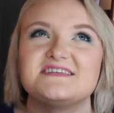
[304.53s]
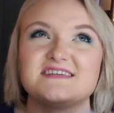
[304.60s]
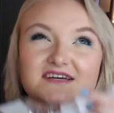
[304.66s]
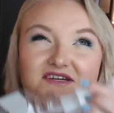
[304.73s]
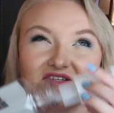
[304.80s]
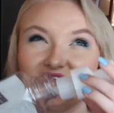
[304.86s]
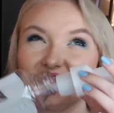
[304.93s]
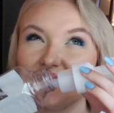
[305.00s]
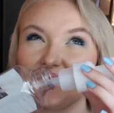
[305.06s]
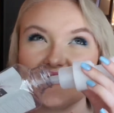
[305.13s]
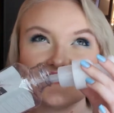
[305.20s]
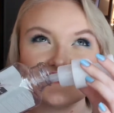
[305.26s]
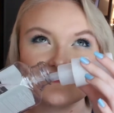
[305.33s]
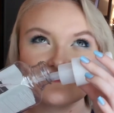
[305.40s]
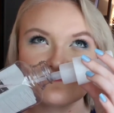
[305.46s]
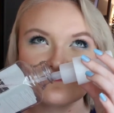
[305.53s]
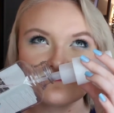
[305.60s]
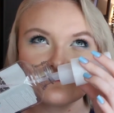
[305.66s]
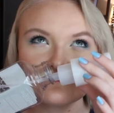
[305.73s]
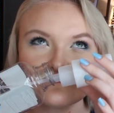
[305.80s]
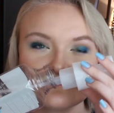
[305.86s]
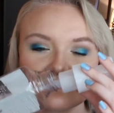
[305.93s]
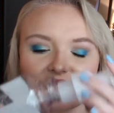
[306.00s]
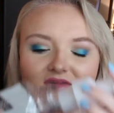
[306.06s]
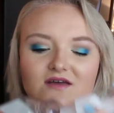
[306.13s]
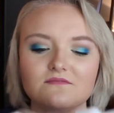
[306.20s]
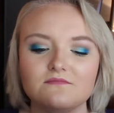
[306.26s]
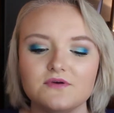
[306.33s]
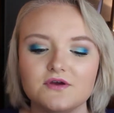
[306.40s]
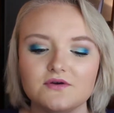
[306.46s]
It's like sweet
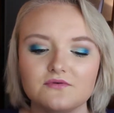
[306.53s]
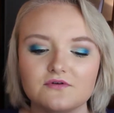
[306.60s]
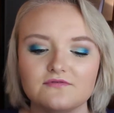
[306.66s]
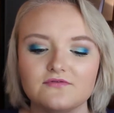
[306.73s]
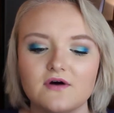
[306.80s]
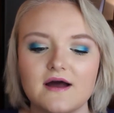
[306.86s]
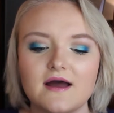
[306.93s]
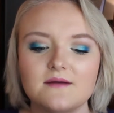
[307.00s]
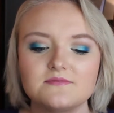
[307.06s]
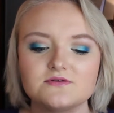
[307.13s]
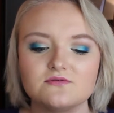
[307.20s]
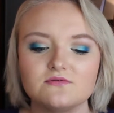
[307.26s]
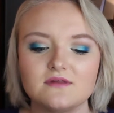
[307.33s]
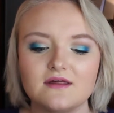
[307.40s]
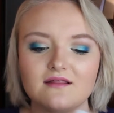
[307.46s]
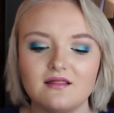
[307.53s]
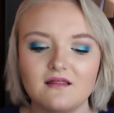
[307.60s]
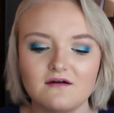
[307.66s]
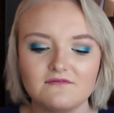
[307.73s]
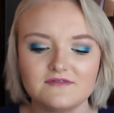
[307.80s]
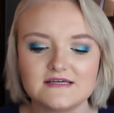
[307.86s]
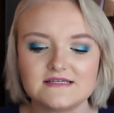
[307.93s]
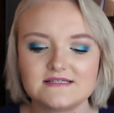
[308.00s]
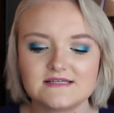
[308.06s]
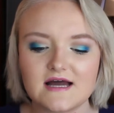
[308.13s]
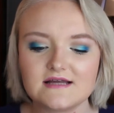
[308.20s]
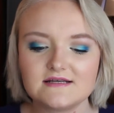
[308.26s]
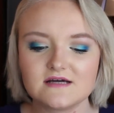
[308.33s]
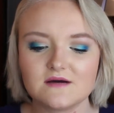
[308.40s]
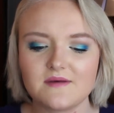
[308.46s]
and beautiful. I absolutely love this
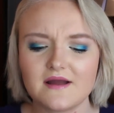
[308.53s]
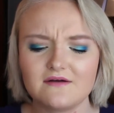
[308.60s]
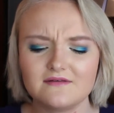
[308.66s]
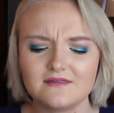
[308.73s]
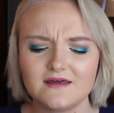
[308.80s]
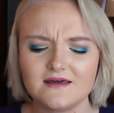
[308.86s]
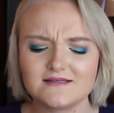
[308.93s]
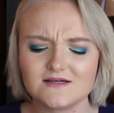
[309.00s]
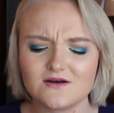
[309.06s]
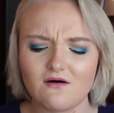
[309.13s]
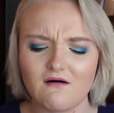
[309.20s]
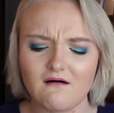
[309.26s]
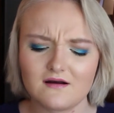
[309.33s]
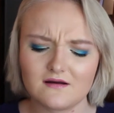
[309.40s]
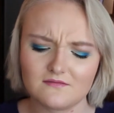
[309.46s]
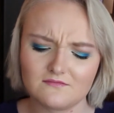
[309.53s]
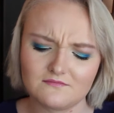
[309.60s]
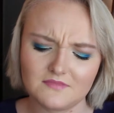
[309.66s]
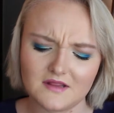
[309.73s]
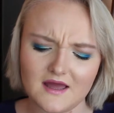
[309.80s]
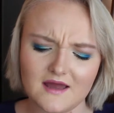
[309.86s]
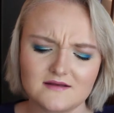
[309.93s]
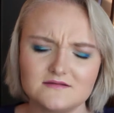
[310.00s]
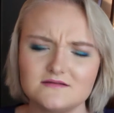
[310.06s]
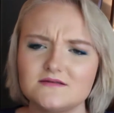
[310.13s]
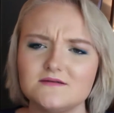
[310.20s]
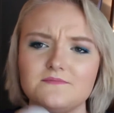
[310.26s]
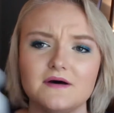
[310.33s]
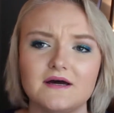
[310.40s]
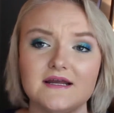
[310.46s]
scent. Apparently it's an autumn
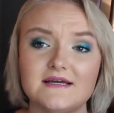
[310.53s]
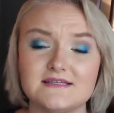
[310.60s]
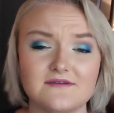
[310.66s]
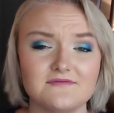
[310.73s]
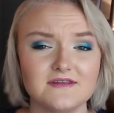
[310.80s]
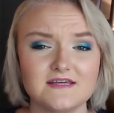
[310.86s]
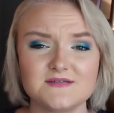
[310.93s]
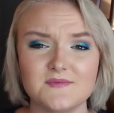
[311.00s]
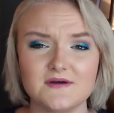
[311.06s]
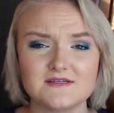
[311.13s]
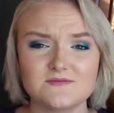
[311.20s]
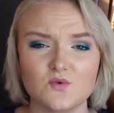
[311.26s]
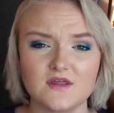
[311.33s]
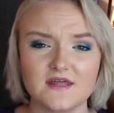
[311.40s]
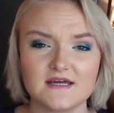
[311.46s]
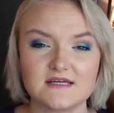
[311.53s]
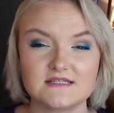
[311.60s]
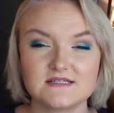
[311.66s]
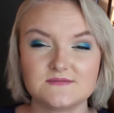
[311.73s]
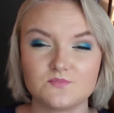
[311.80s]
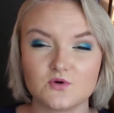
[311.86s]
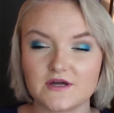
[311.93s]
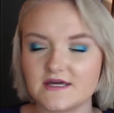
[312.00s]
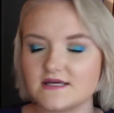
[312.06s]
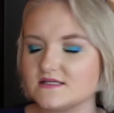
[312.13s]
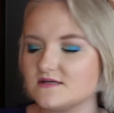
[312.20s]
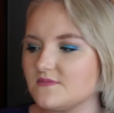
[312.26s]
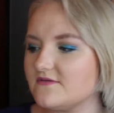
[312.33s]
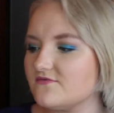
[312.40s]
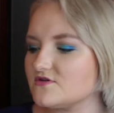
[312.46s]
blend, but it definitely smells more like springy
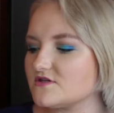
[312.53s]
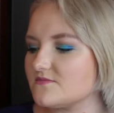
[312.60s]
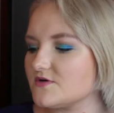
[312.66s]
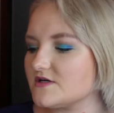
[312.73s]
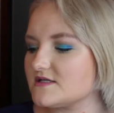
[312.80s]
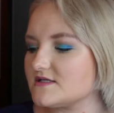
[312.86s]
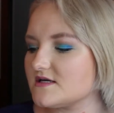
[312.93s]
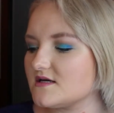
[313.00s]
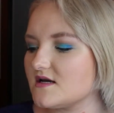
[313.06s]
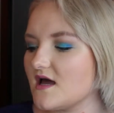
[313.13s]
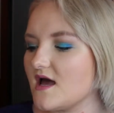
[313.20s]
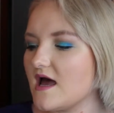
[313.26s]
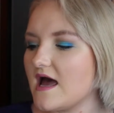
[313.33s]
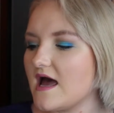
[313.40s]
to me for some reason.